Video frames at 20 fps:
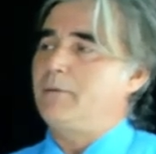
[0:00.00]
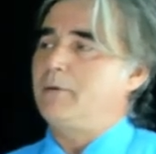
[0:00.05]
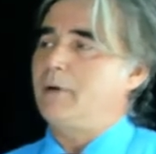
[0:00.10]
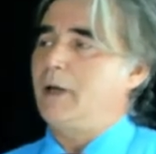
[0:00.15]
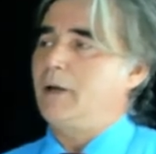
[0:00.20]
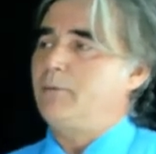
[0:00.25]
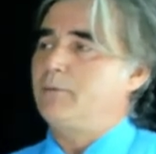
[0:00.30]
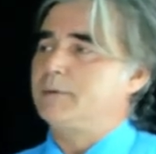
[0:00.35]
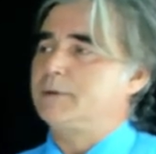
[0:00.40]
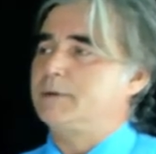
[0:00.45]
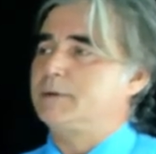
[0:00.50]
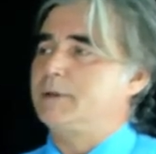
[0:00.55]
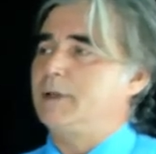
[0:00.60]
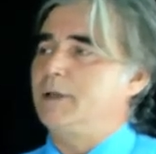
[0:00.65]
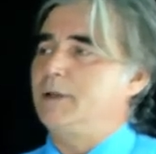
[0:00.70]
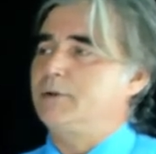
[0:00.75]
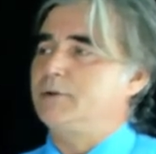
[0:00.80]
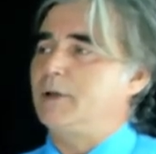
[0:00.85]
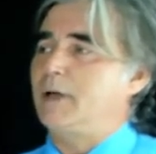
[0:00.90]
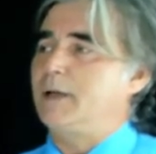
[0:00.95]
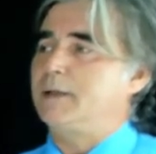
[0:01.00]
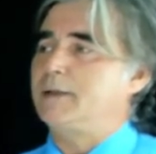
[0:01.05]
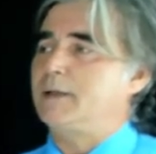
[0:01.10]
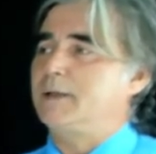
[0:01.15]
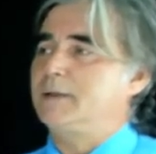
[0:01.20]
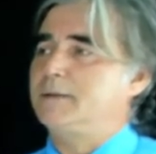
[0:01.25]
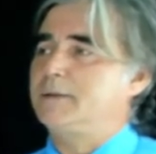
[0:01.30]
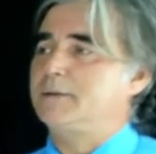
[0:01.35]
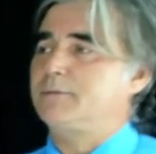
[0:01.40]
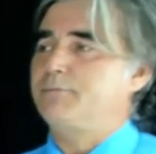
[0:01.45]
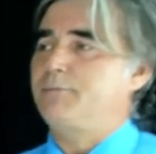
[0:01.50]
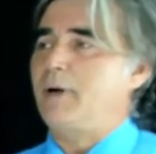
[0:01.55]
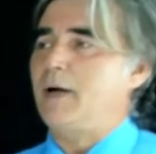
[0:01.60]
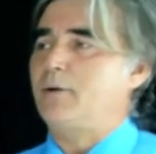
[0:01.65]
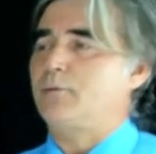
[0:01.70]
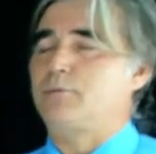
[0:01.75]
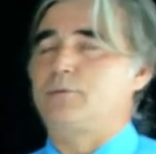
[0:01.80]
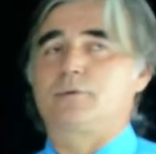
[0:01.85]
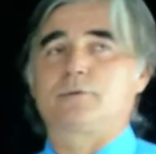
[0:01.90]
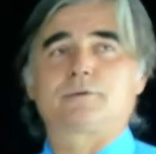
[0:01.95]
every stage address
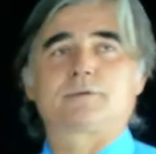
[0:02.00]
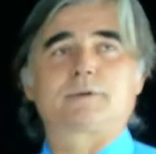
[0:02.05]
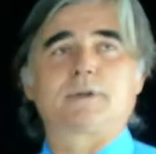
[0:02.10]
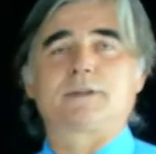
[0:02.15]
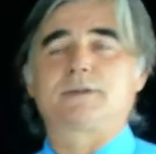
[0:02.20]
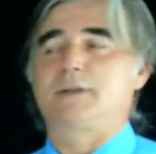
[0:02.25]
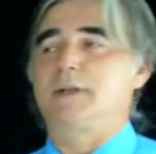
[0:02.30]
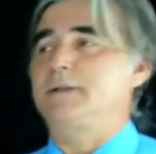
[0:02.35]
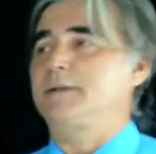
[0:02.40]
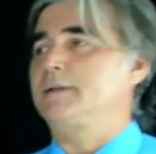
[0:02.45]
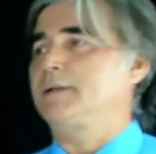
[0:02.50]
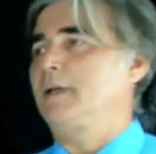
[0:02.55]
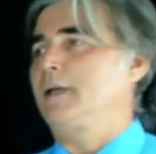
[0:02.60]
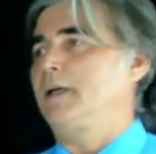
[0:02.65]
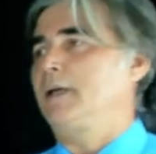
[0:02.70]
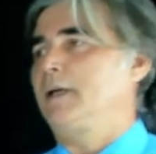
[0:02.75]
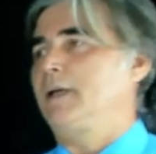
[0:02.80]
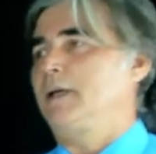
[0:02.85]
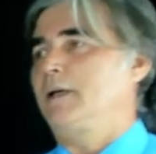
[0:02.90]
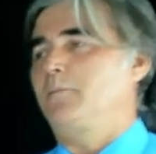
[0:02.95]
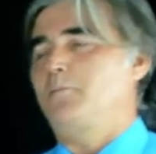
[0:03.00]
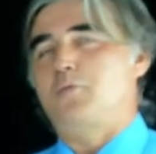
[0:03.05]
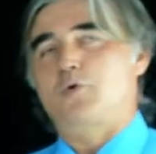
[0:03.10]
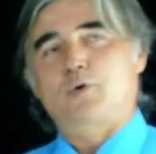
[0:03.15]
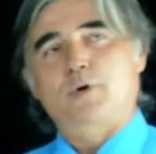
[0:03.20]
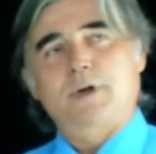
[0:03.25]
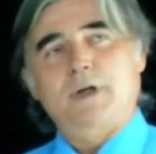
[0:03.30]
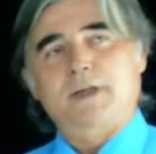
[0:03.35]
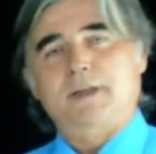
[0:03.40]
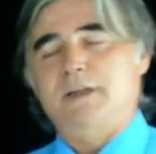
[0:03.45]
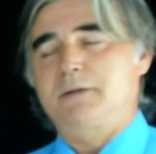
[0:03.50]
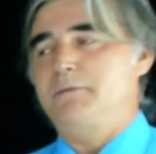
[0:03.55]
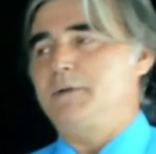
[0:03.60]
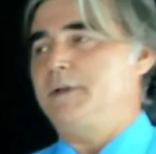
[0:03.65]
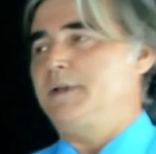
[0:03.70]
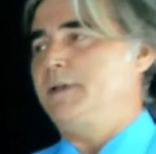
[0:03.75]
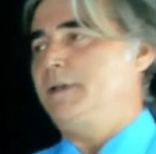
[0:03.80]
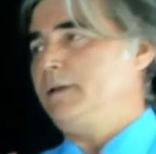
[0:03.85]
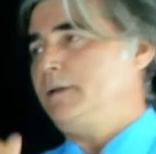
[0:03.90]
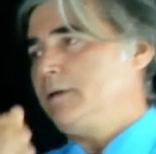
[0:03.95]
factors such as
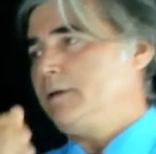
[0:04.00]
productivity,